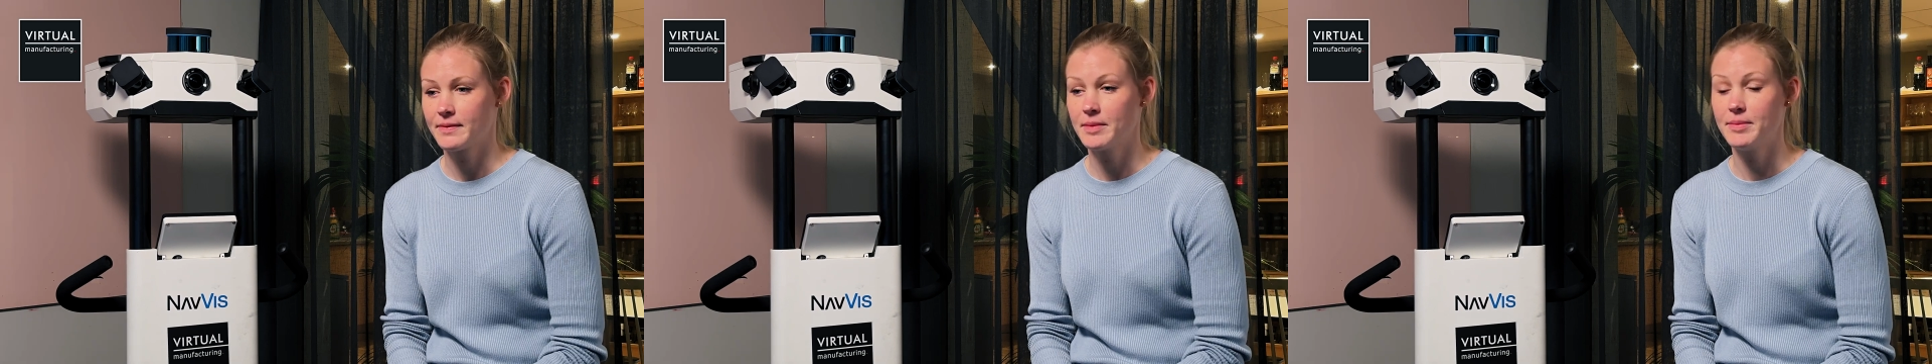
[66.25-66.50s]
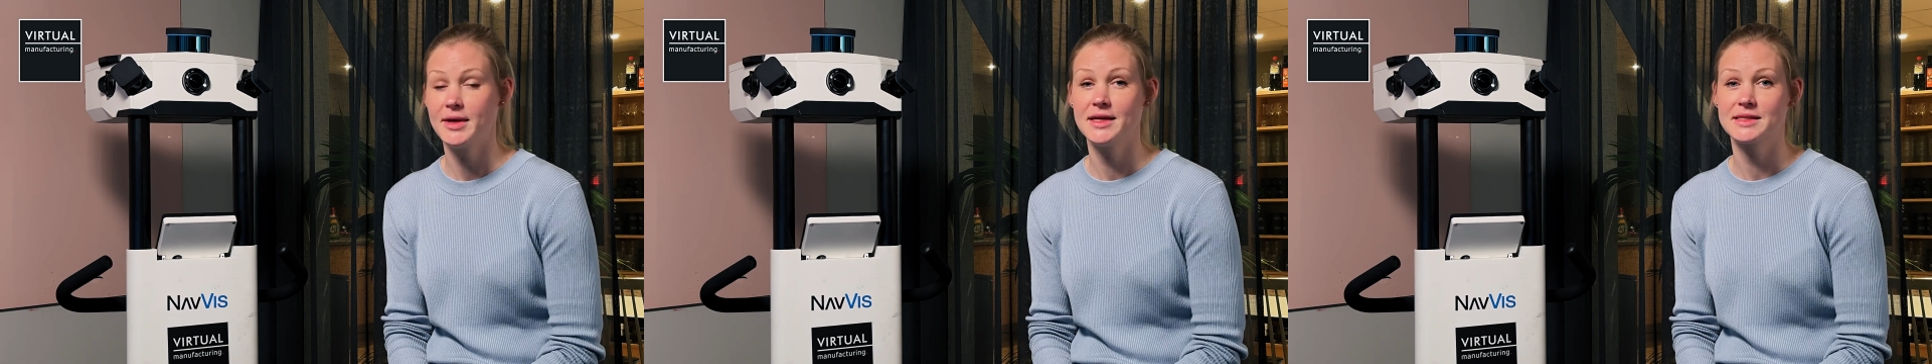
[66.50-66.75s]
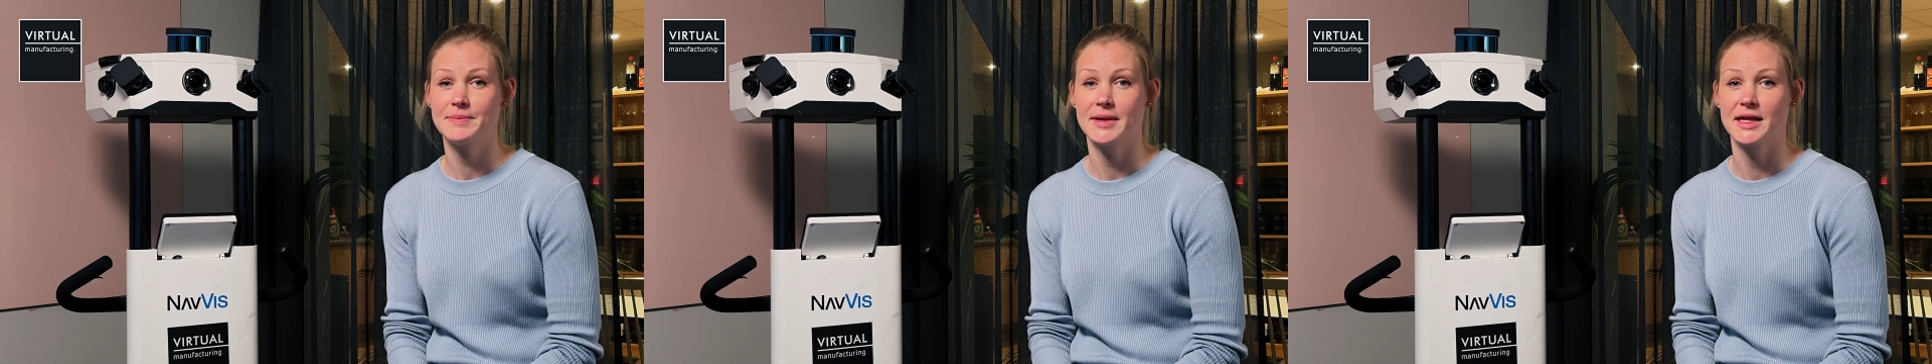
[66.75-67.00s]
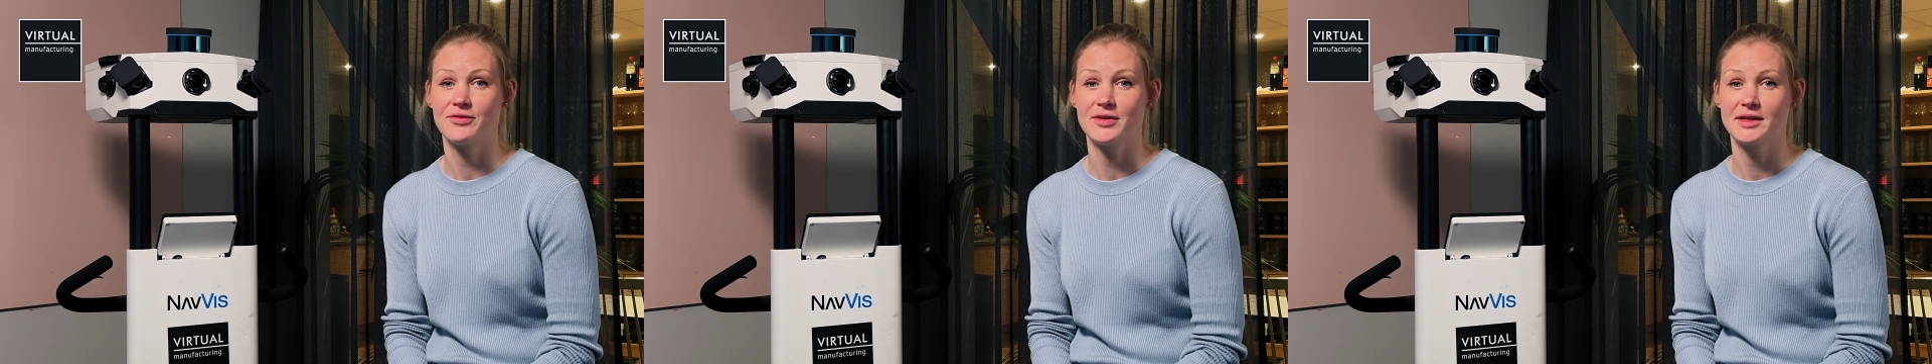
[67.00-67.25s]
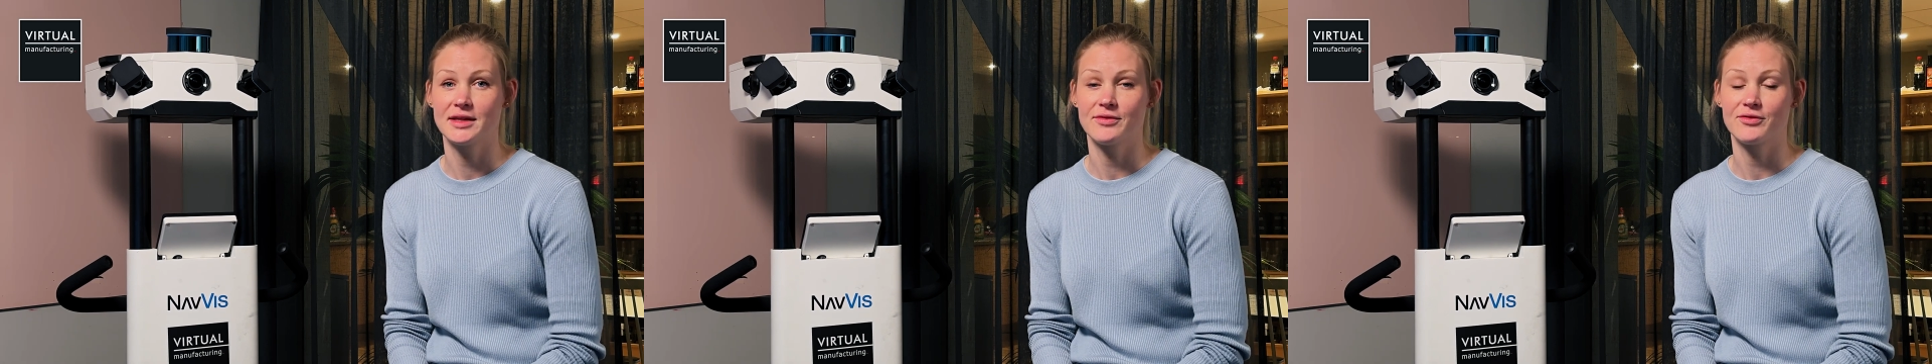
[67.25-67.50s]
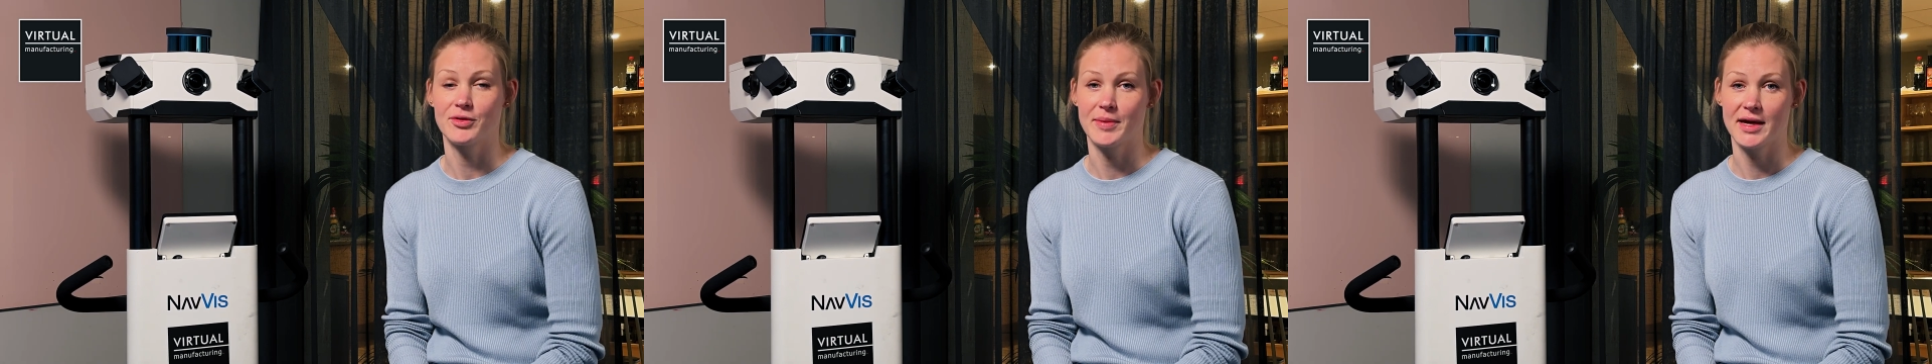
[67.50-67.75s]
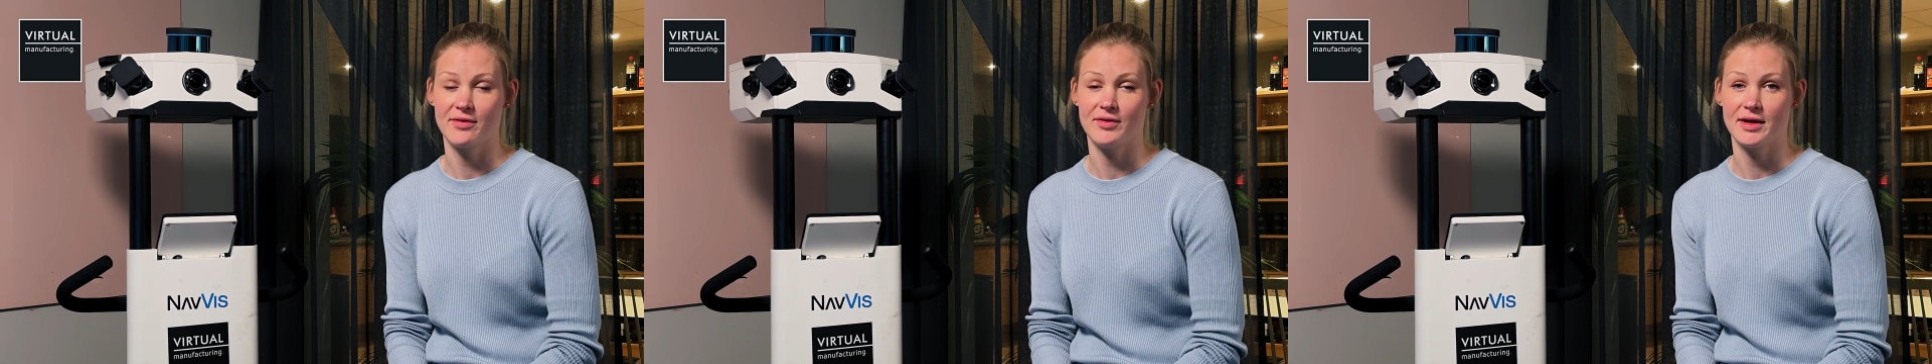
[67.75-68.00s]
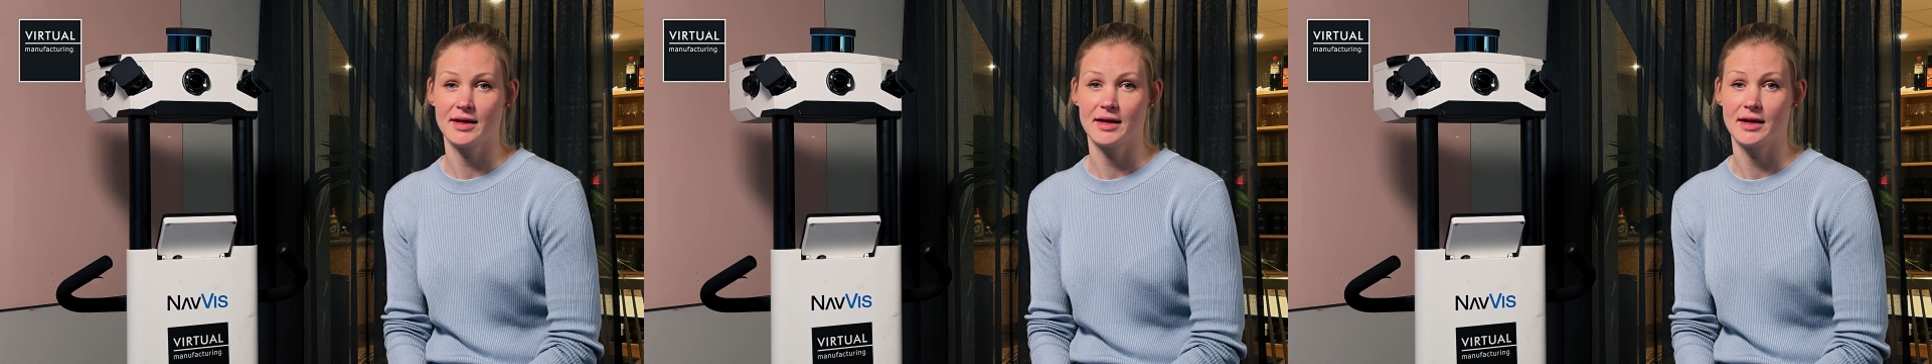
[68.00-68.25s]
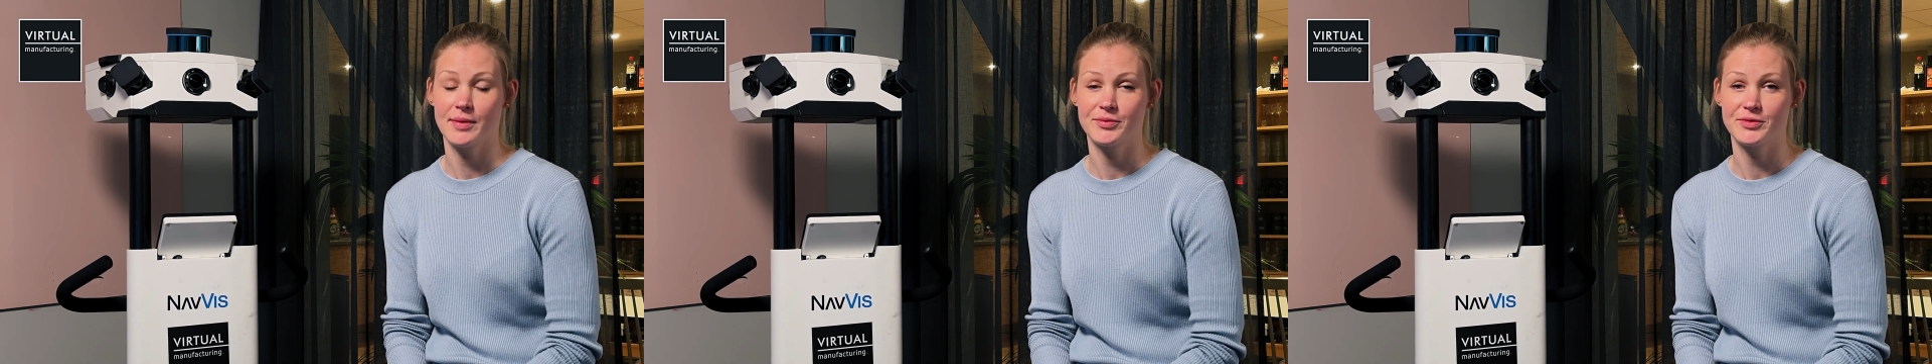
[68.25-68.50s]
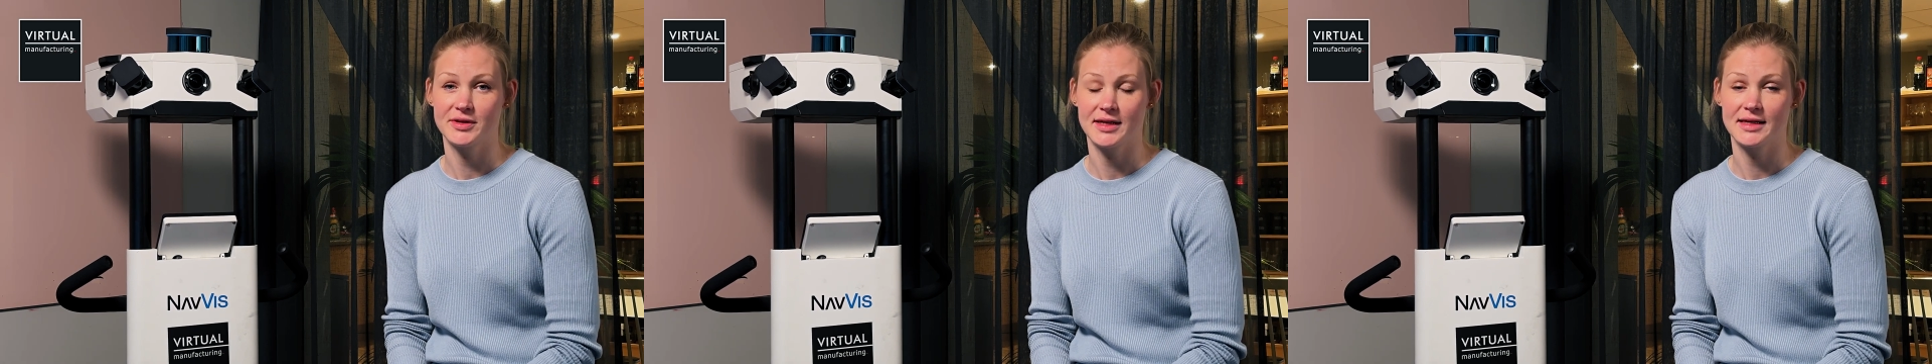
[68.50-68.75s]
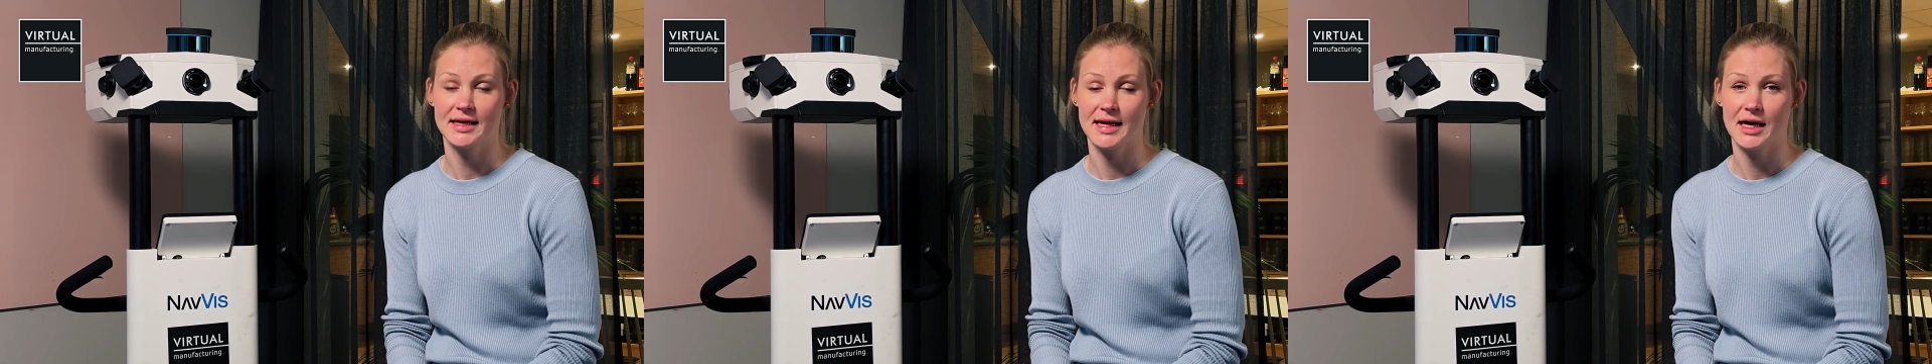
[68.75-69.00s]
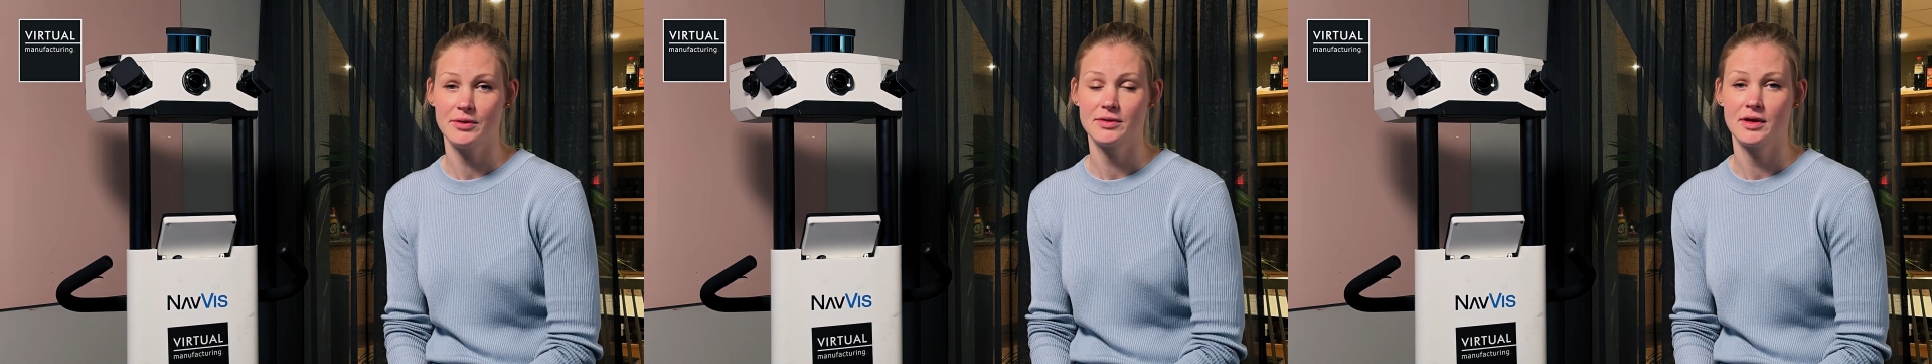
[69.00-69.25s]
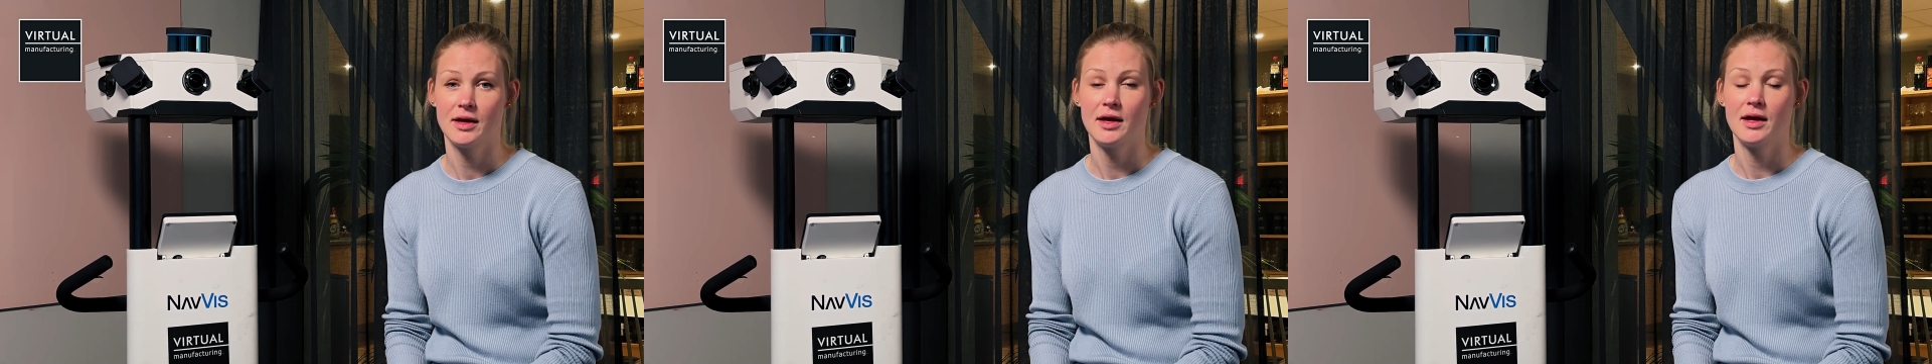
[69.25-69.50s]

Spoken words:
The biggest benefit from having an up-to-date layout